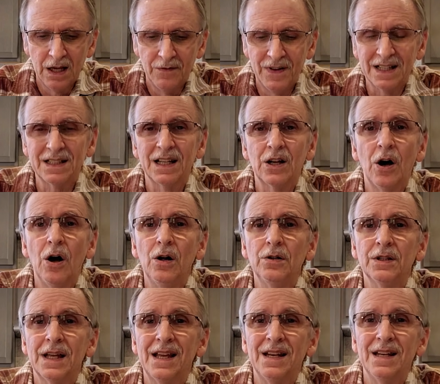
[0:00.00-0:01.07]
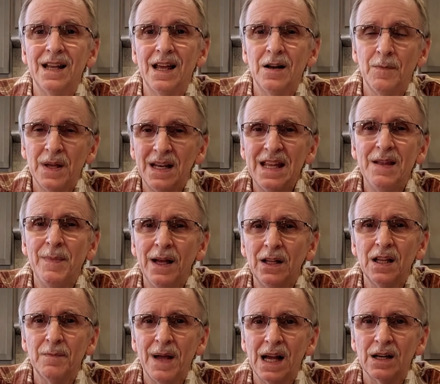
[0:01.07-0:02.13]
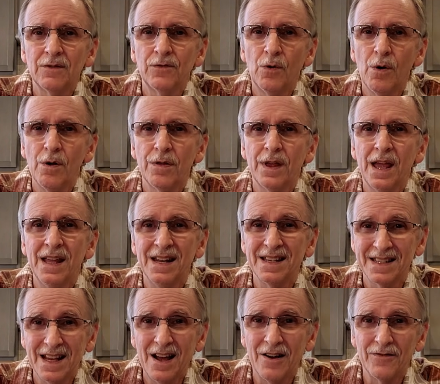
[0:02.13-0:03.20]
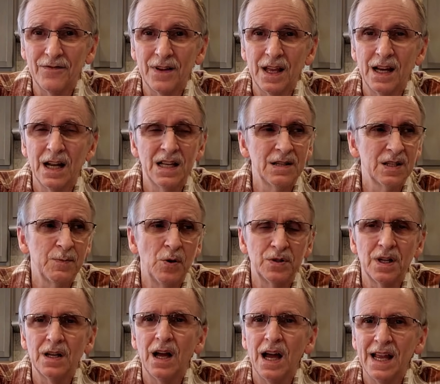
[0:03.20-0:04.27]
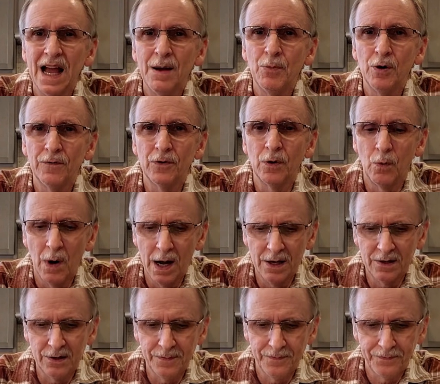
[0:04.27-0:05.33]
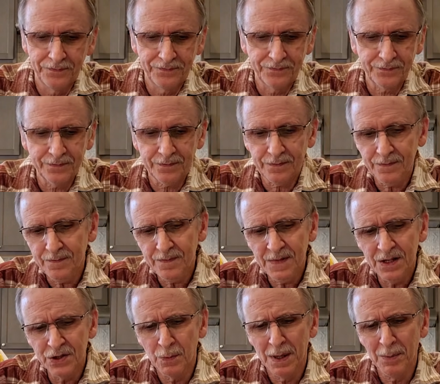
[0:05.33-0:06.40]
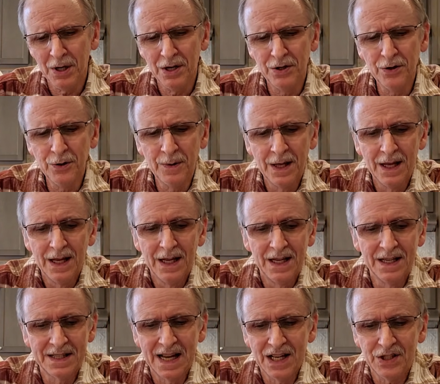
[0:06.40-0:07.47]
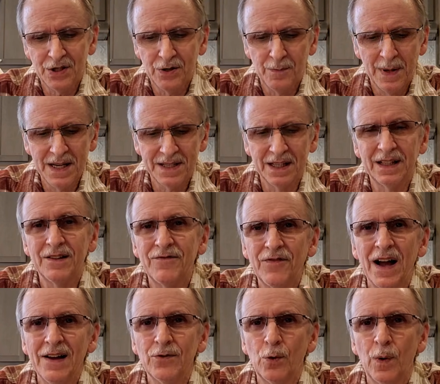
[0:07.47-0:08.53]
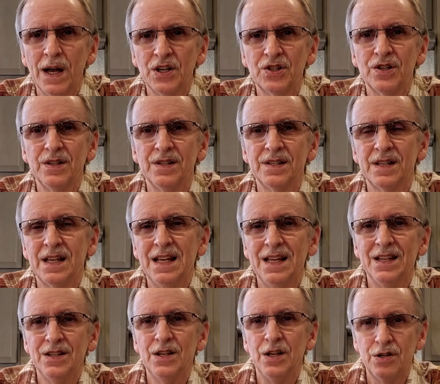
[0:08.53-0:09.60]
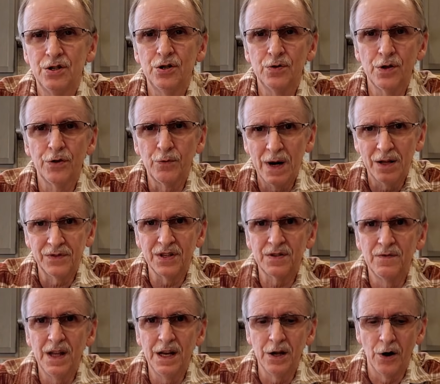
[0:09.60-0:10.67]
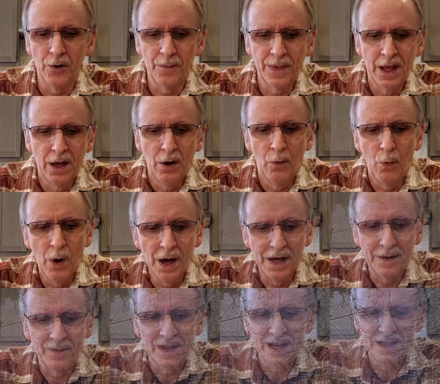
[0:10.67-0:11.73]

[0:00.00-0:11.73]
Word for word: In fact, I called and, and have been emailing back and forth NSF, and I spoke to IAPMO for a while so what I'm going to do is answer basically five questions throughout this video. One,